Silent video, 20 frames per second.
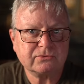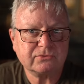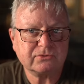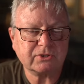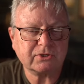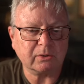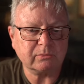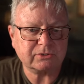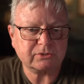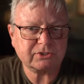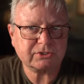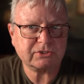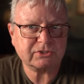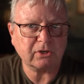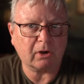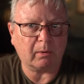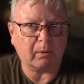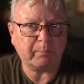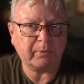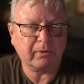Don't
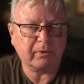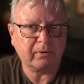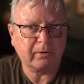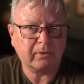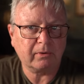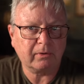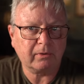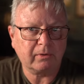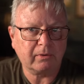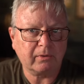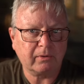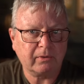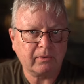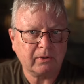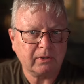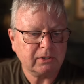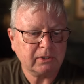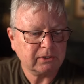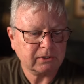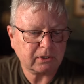stop.
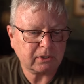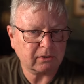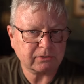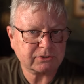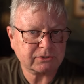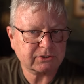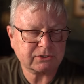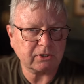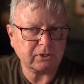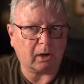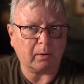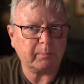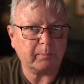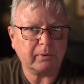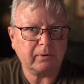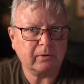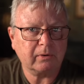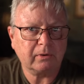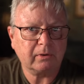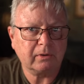You can't stop
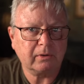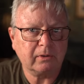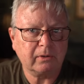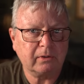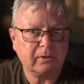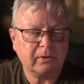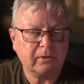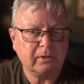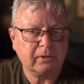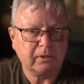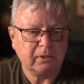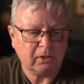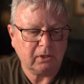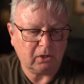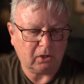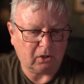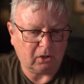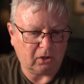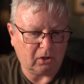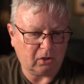
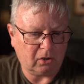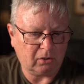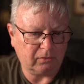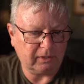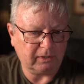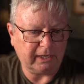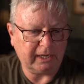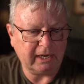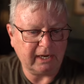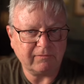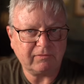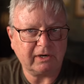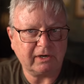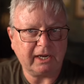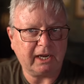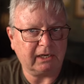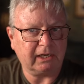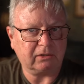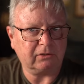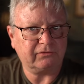on the heavily
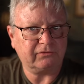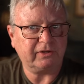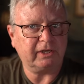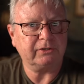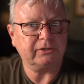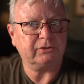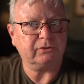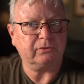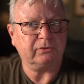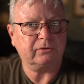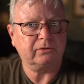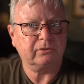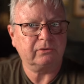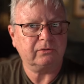angled sand dune.